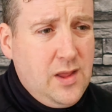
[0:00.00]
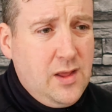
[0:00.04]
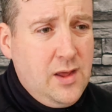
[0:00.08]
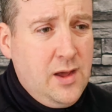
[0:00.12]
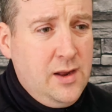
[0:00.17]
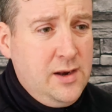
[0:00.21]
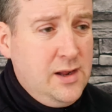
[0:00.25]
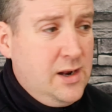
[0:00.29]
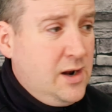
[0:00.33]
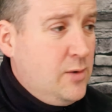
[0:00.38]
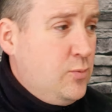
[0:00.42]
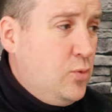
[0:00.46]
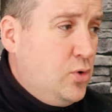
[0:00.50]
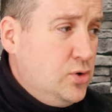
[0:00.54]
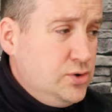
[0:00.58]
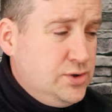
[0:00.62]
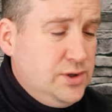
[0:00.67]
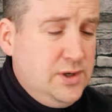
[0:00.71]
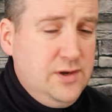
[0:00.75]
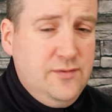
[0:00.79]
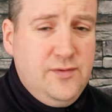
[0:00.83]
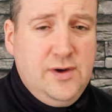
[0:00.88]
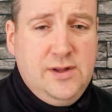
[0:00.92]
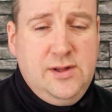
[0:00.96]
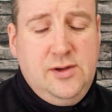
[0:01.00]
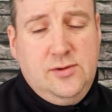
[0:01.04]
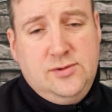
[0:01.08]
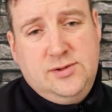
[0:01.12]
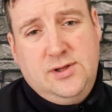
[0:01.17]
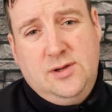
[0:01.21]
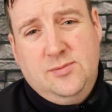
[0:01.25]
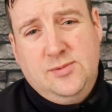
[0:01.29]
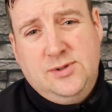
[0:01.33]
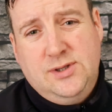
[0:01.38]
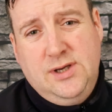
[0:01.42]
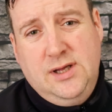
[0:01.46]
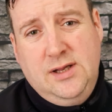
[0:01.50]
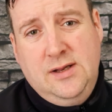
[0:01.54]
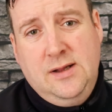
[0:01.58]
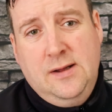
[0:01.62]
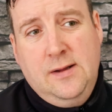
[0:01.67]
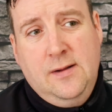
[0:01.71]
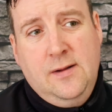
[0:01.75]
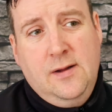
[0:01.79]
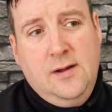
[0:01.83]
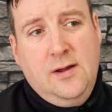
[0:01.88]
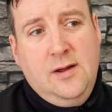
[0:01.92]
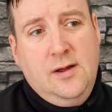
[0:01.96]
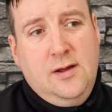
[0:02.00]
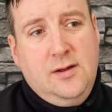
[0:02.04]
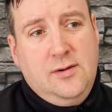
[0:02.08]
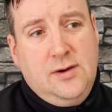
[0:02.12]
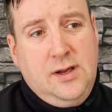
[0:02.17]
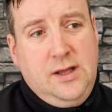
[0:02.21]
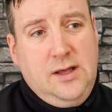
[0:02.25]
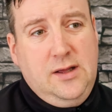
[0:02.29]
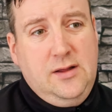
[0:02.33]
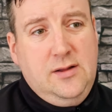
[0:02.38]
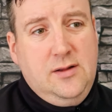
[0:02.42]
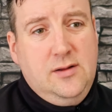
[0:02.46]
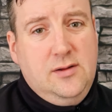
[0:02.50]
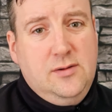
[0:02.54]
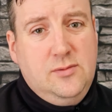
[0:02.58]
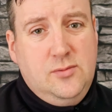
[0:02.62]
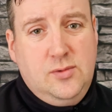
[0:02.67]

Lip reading: and then I'm watching the videos and I'm saying, right,